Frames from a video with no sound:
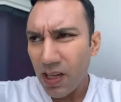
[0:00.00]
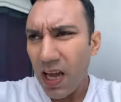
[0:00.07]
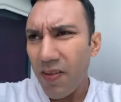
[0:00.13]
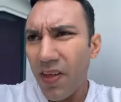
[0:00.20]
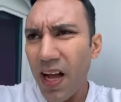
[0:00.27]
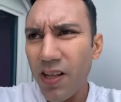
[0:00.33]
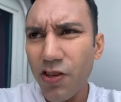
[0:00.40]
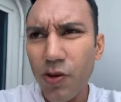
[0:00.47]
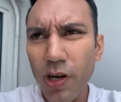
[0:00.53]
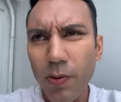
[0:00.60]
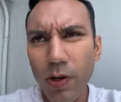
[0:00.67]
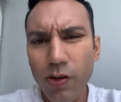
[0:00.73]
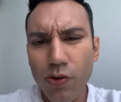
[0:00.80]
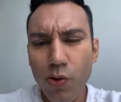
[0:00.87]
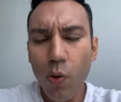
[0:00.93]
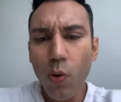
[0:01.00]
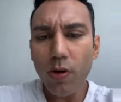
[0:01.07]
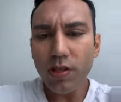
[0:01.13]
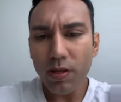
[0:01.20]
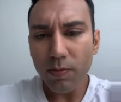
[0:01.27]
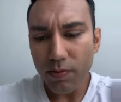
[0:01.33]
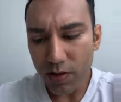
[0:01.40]
And that's really what
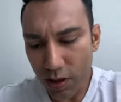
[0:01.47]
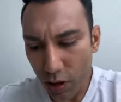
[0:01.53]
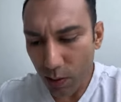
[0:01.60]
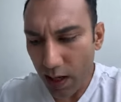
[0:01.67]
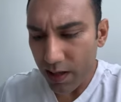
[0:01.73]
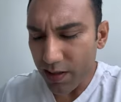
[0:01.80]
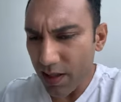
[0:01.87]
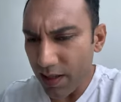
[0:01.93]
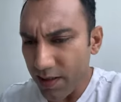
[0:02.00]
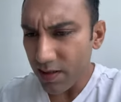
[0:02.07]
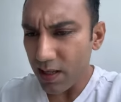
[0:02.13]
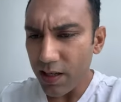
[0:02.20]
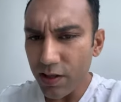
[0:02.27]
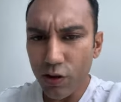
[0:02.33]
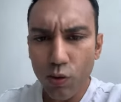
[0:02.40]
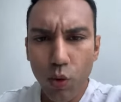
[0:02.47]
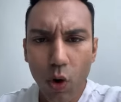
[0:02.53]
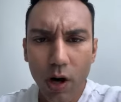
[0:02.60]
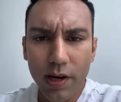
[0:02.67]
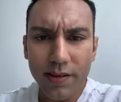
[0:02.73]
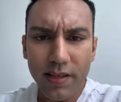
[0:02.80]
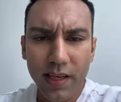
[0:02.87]
draws them to us. It's these
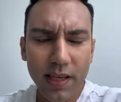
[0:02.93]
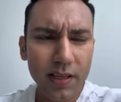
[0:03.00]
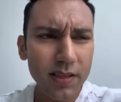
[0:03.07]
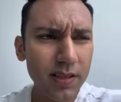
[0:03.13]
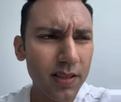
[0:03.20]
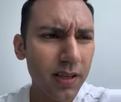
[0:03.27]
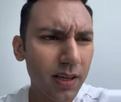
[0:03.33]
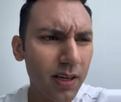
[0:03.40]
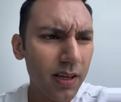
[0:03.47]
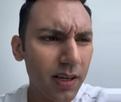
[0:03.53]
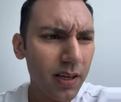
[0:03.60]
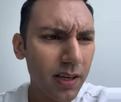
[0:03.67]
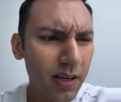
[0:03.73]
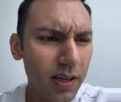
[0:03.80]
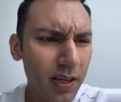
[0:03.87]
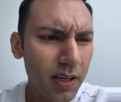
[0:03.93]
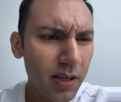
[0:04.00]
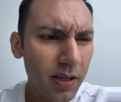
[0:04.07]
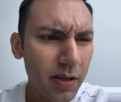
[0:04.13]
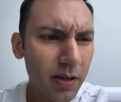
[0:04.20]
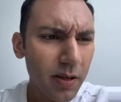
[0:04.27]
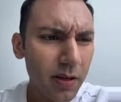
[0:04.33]
qualities.
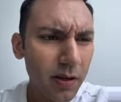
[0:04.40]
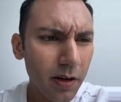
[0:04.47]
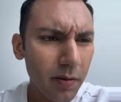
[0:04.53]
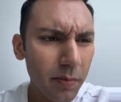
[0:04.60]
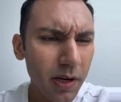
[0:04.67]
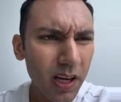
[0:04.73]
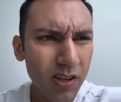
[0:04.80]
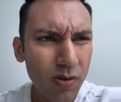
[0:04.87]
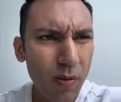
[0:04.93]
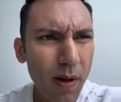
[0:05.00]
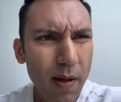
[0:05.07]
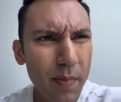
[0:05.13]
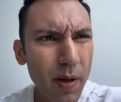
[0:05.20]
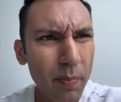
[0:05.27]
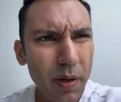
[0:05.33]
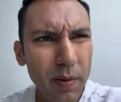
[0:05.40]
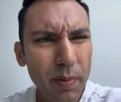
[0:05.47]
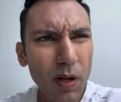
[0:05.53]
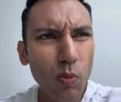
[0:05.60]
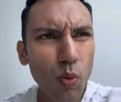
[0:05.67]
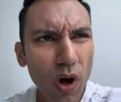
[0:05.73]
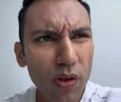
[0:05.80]
Because remember,
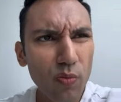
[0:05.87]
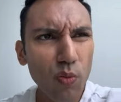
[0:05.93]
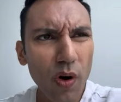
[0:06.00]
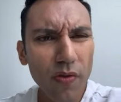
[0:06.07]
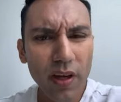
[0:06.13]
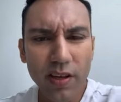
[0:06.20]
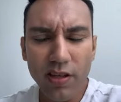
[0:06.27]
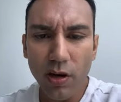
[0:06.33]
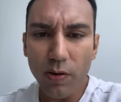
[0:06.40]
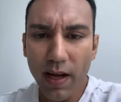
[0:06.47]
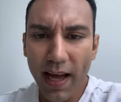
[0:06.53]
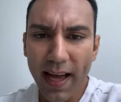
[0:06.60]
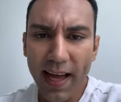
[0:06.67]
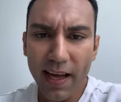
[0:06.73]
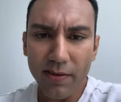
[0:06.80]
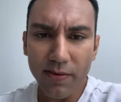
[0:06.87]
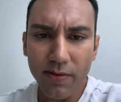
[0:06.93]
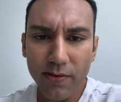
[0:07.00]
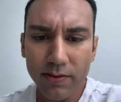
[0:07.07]
people want what they don't have.